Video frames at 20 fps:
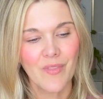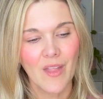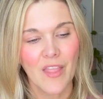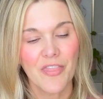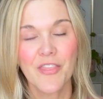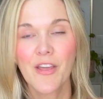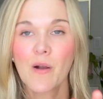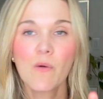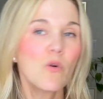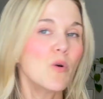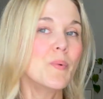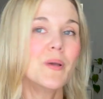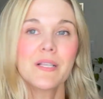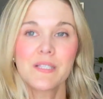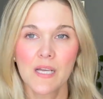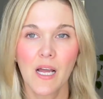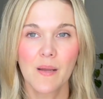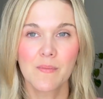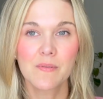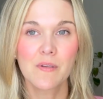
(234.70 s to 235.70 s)
There will be
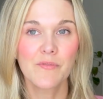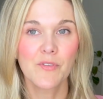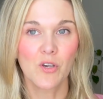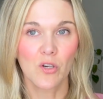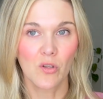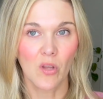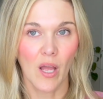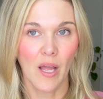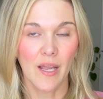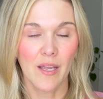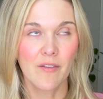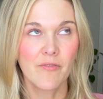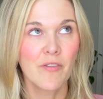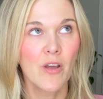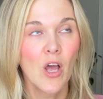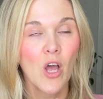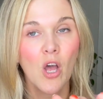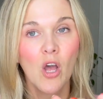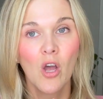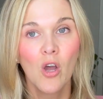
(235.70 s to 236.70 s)
times of your life
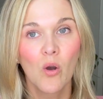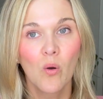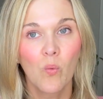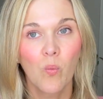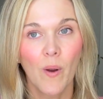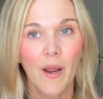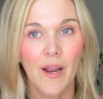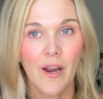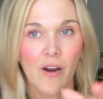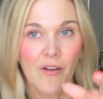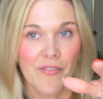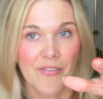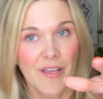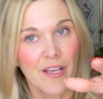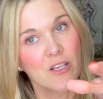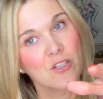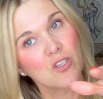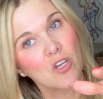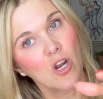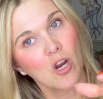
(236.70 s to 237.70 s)
where
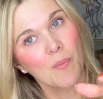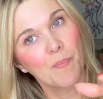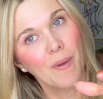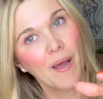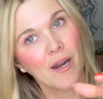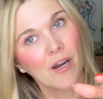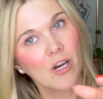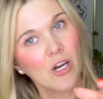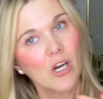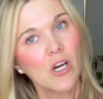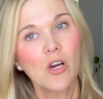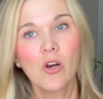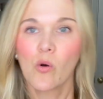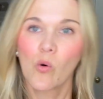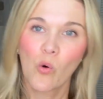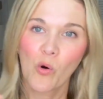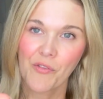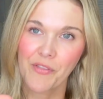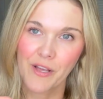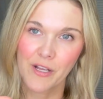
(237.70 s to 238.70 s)
things are better
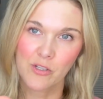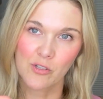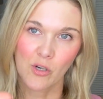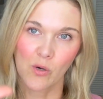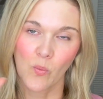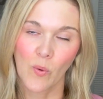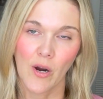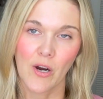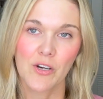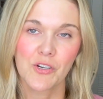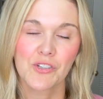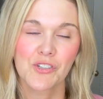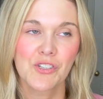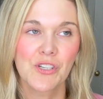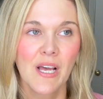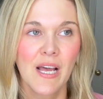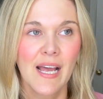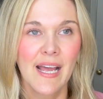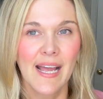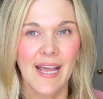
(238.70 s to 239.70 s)
or things are worse.
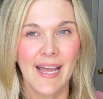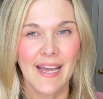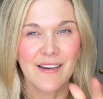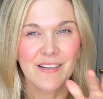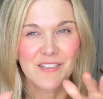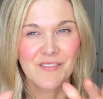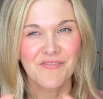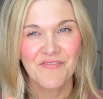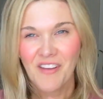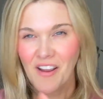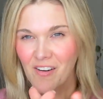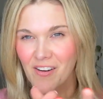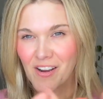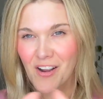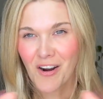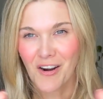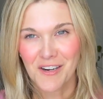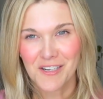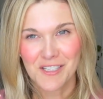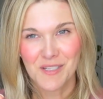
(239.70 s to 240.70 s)
And it's very
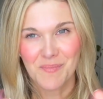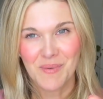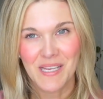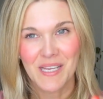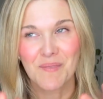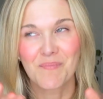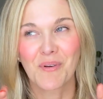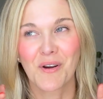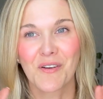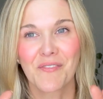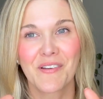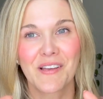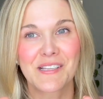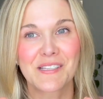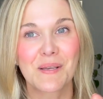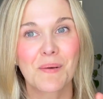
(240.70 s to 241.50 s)
hard to be in perfect